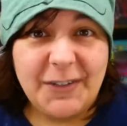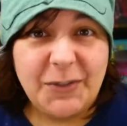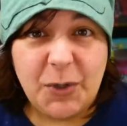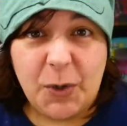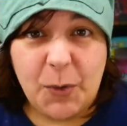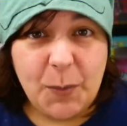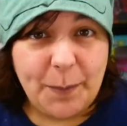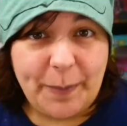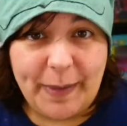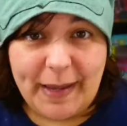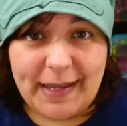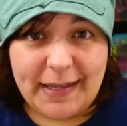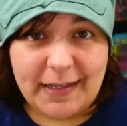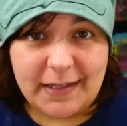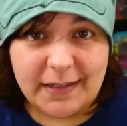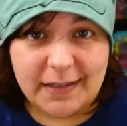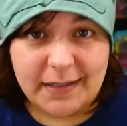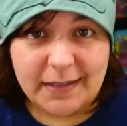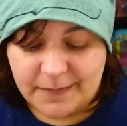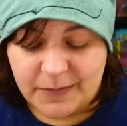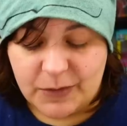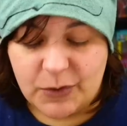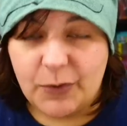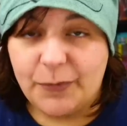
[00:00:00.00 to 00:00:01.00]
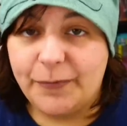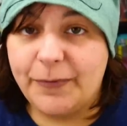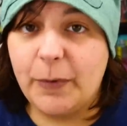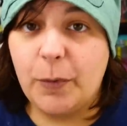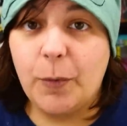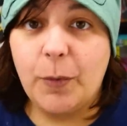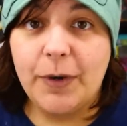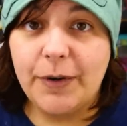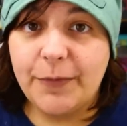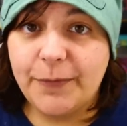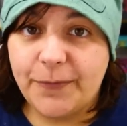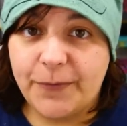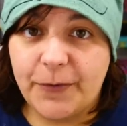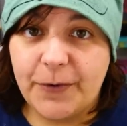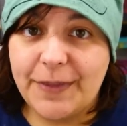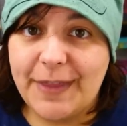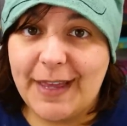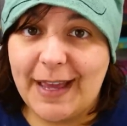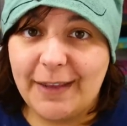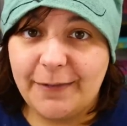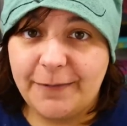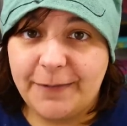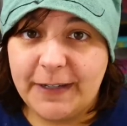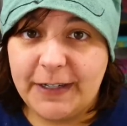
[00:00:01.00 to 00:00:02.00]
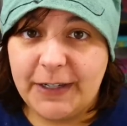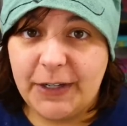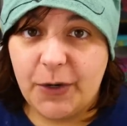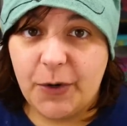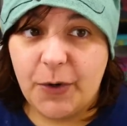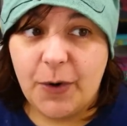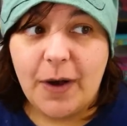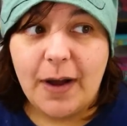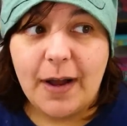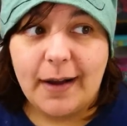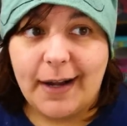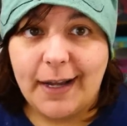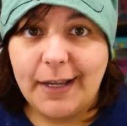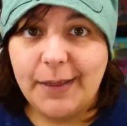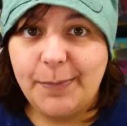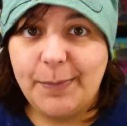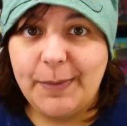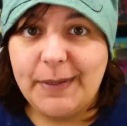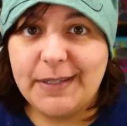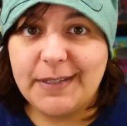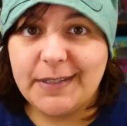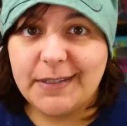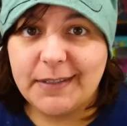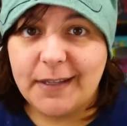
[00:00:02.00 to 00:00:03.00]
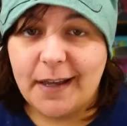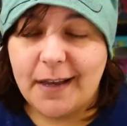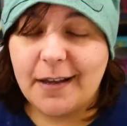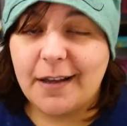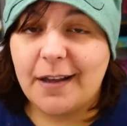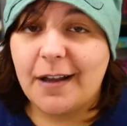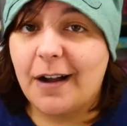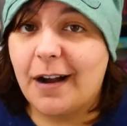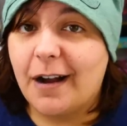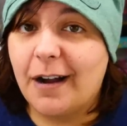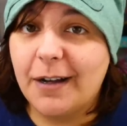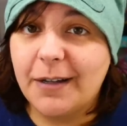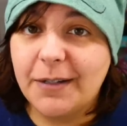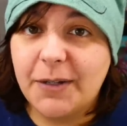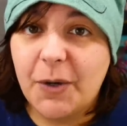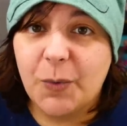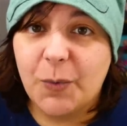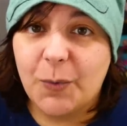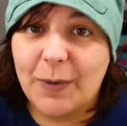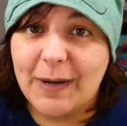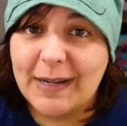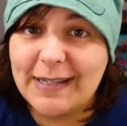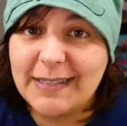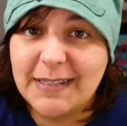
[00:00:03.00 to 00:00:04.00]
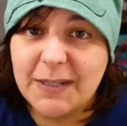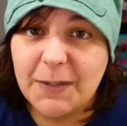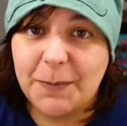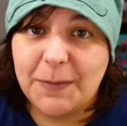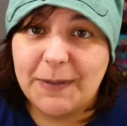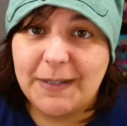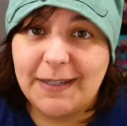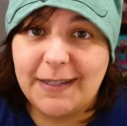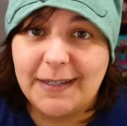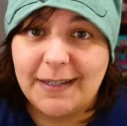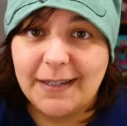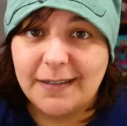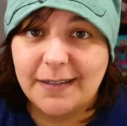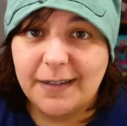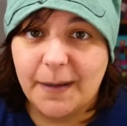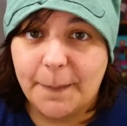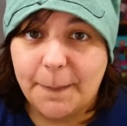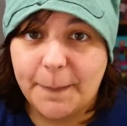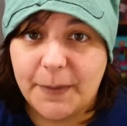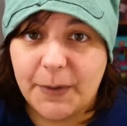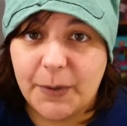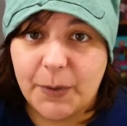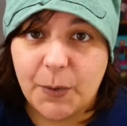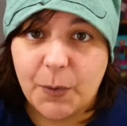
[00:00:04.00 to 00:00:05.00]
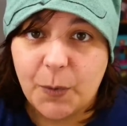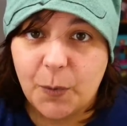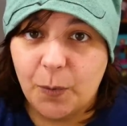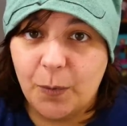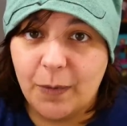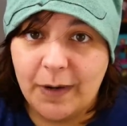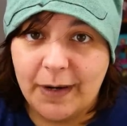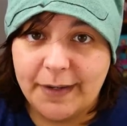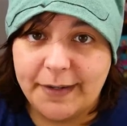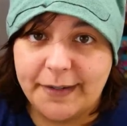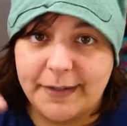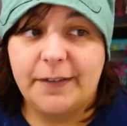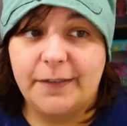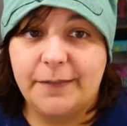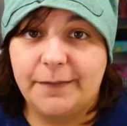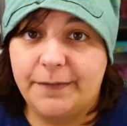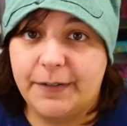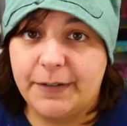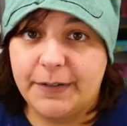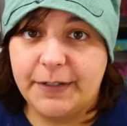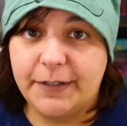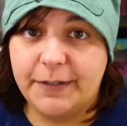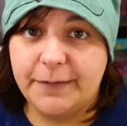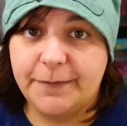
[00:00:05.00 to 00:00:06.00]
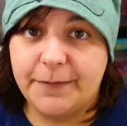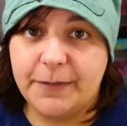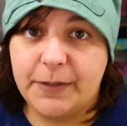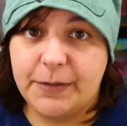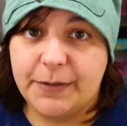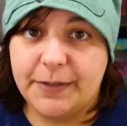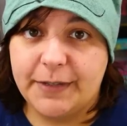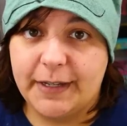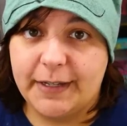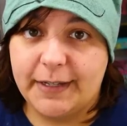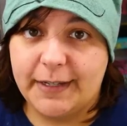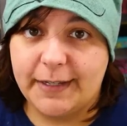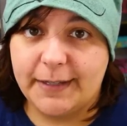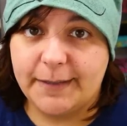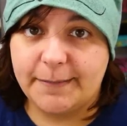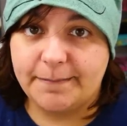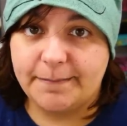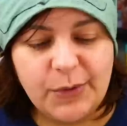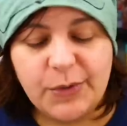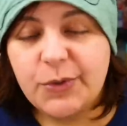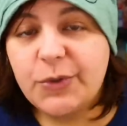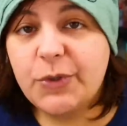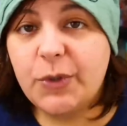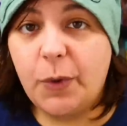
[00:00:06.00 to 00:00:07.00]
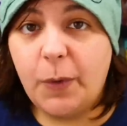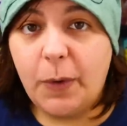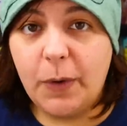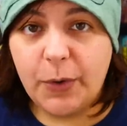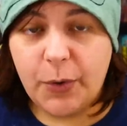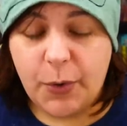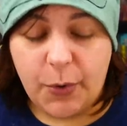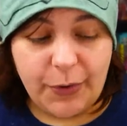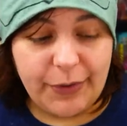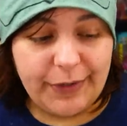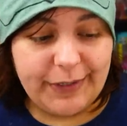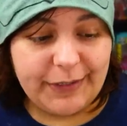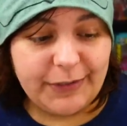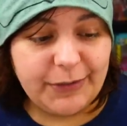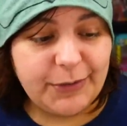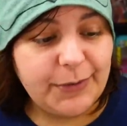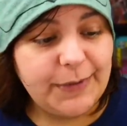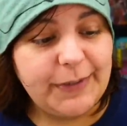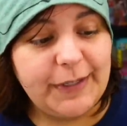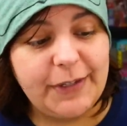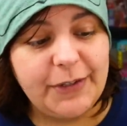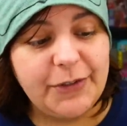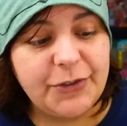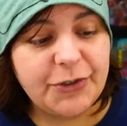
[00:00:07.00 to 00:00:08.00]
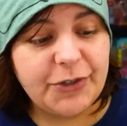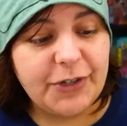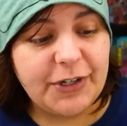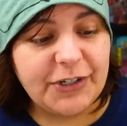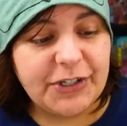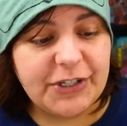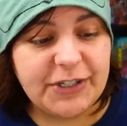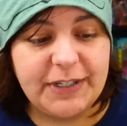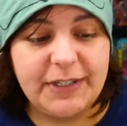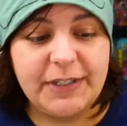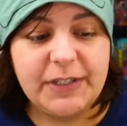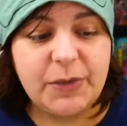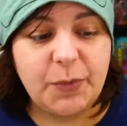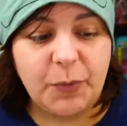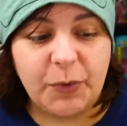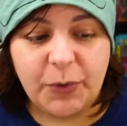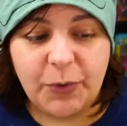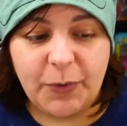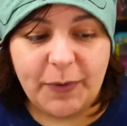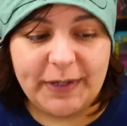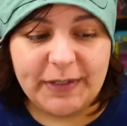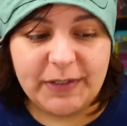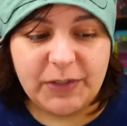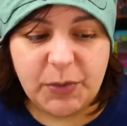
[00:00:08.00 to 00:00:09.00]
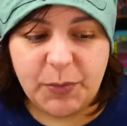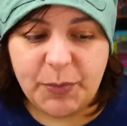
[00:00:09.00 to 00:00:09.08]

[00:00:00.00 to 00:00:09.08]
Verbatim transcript: don't bake. So if it weren't for that video, I'd be stuck on recipe number one. Very infuriating. So according to the instructions, we're going to